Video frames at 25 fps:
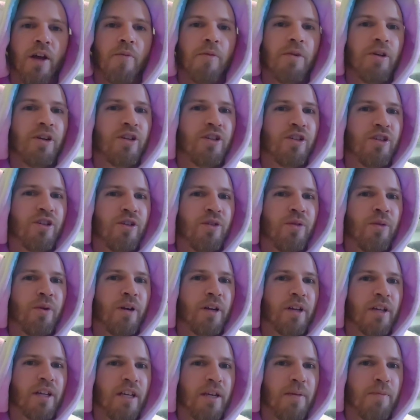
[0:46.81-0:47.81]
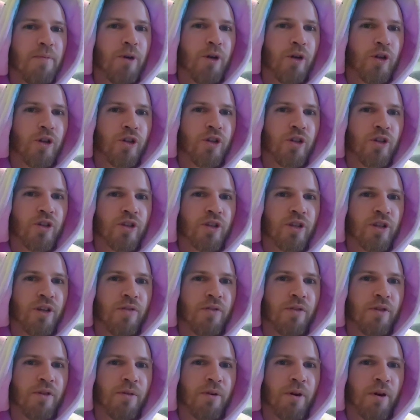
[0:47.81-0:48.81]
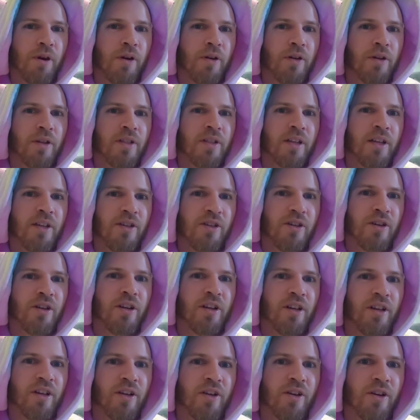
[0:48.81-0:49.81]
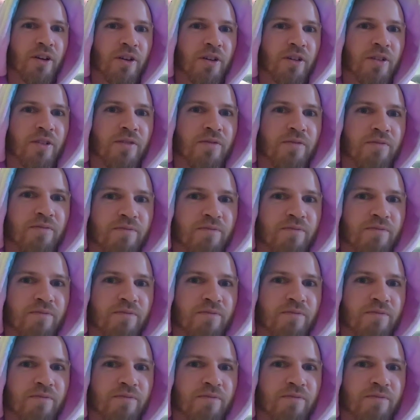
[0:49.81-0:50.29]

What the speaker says: Because you don't wanna keep pushing yourself too hard, because then you're gonna get hurt.